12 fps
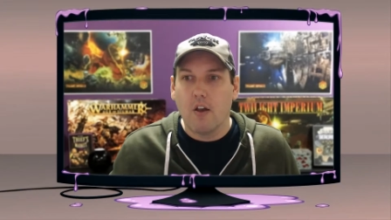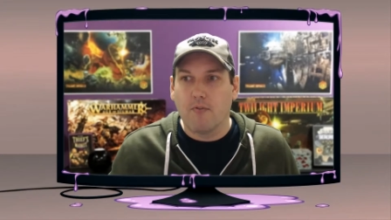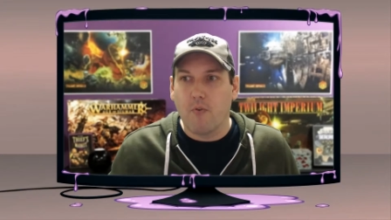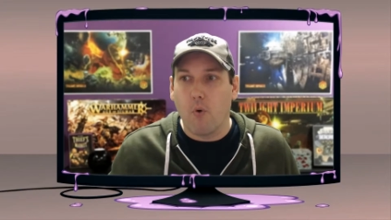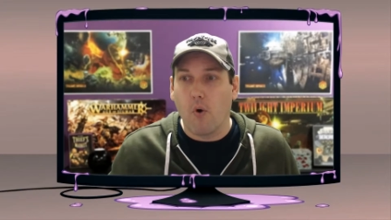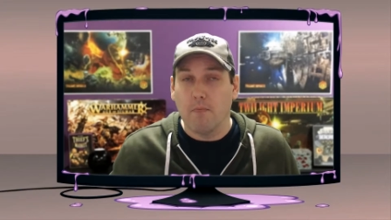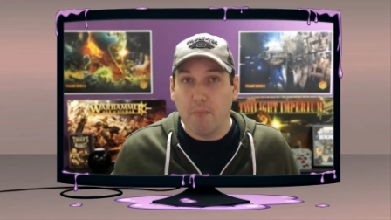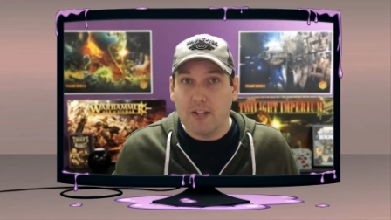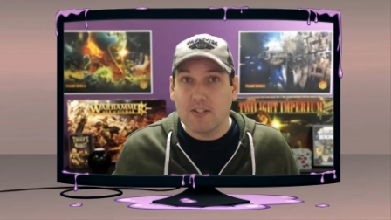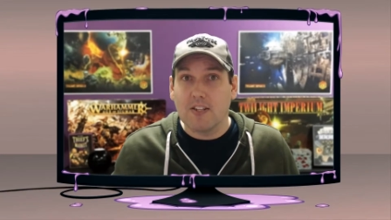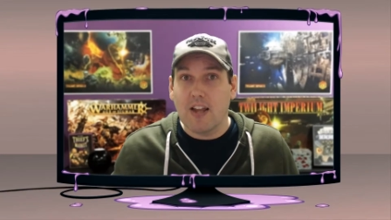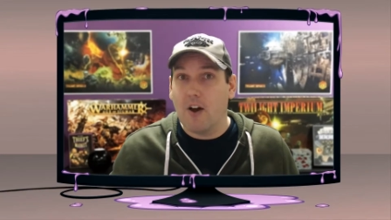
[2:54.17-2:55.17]
for
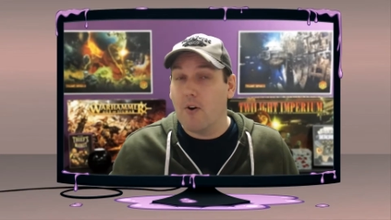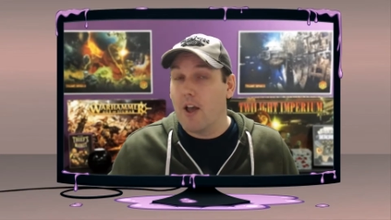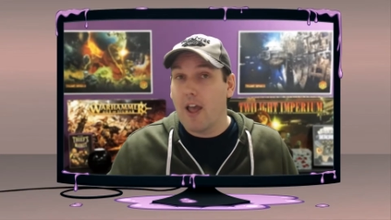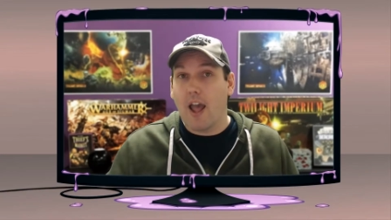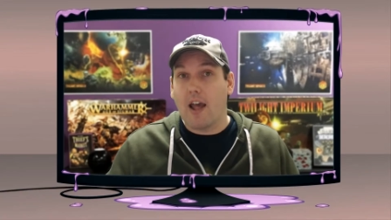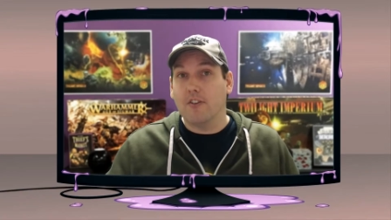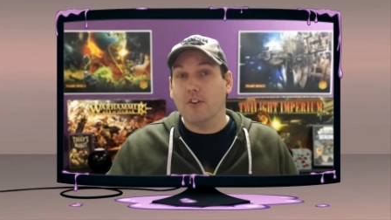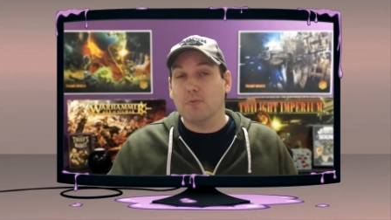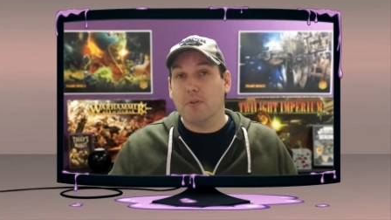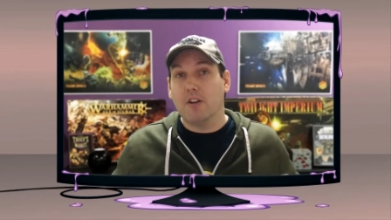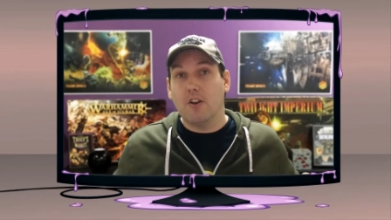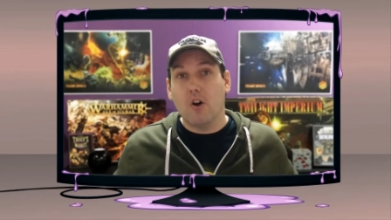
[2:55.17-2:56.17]
months now, and there's
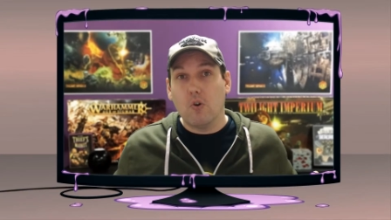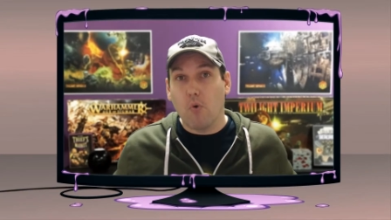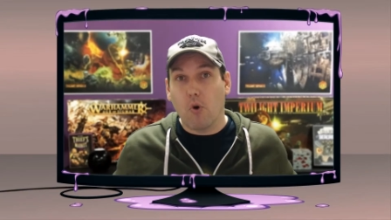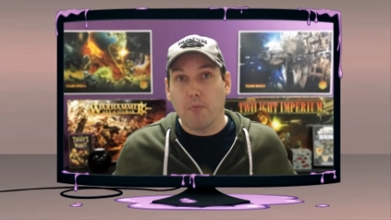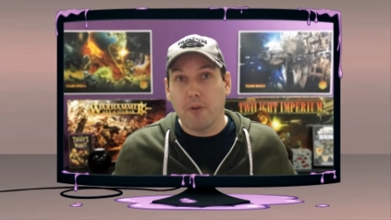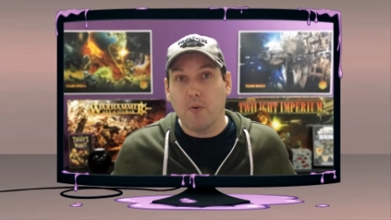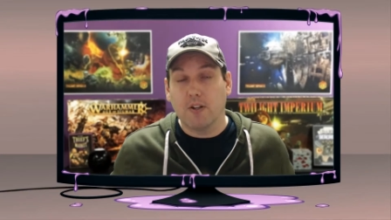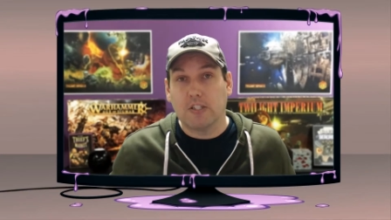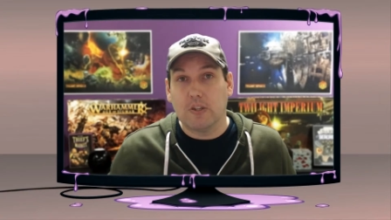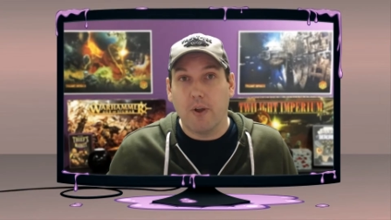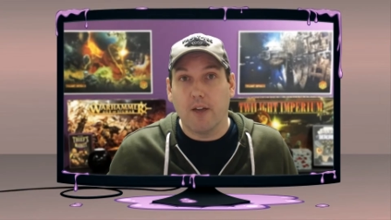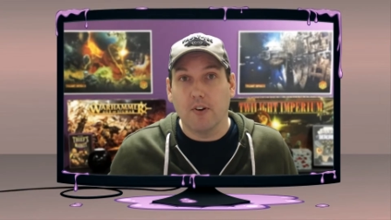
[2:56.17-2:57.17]
been no warping
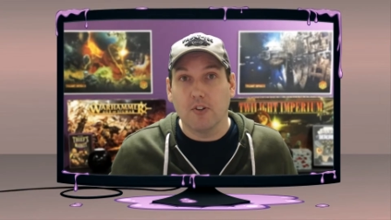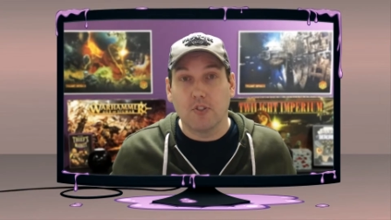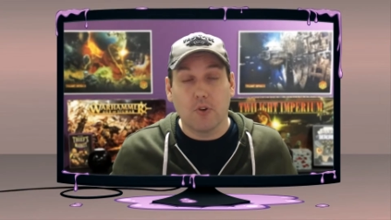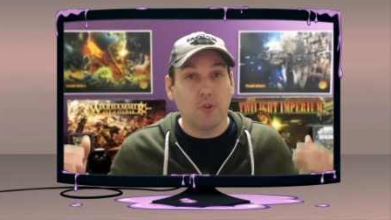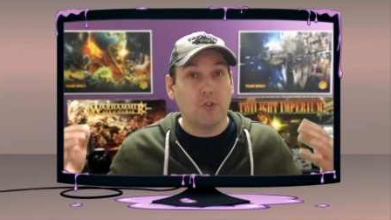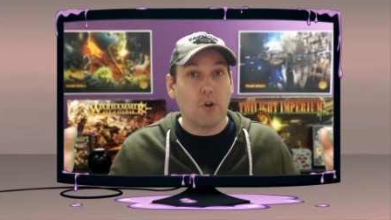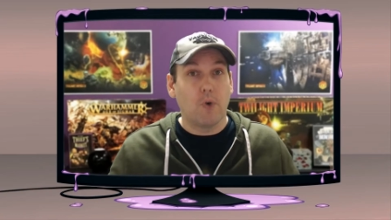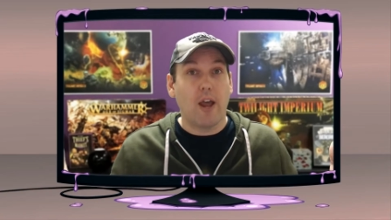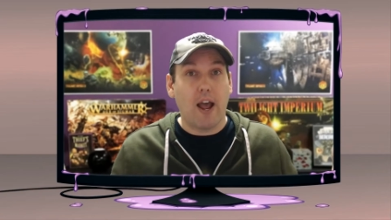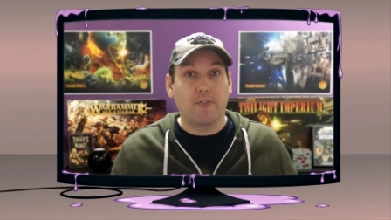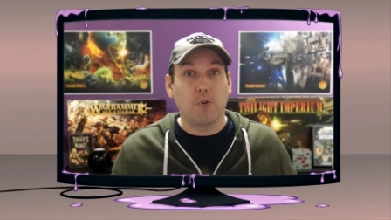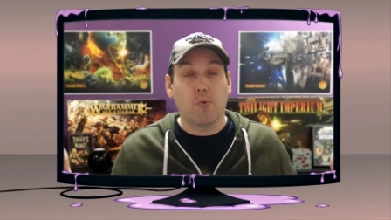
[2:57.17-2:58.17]
whatsoever, so you don't
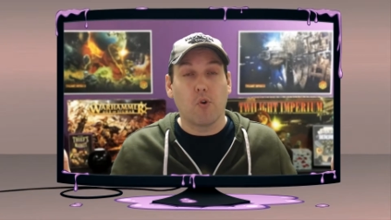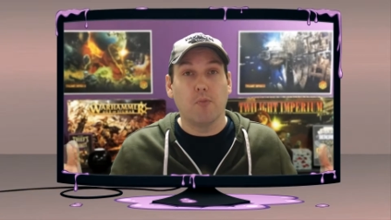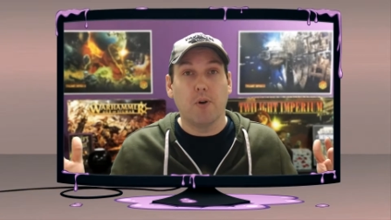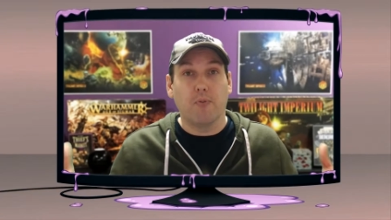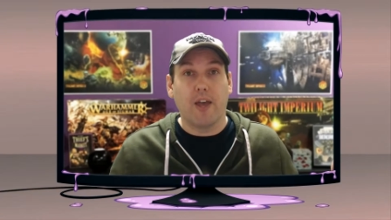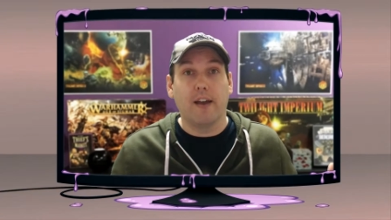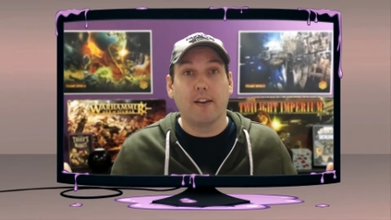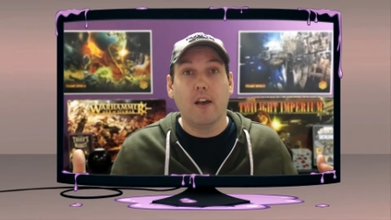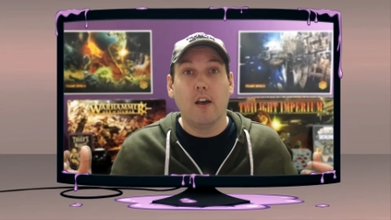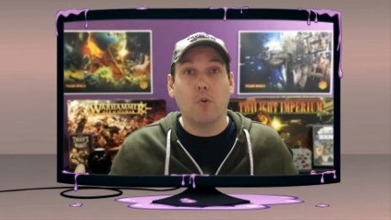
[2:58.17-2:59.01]
have to worry about that